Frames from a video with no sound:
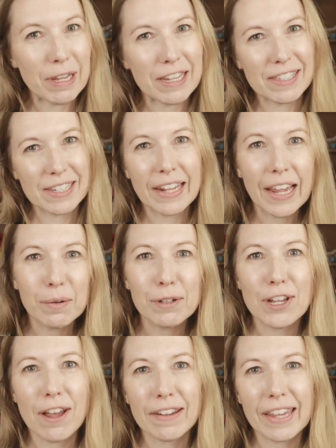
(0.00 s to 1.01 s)
because today we're
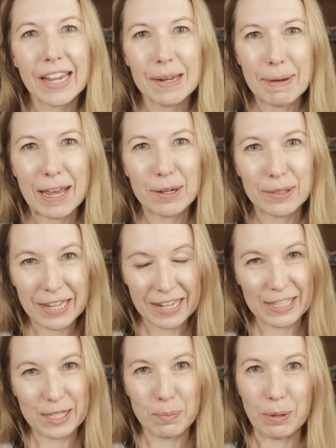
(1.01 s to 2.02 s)
talking about
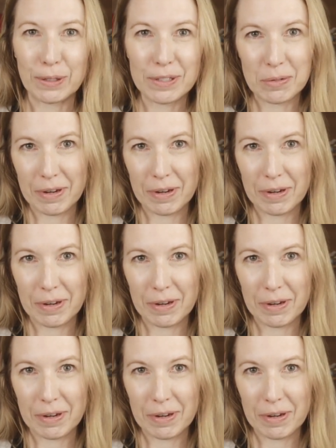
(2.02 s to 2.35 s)
kids' books.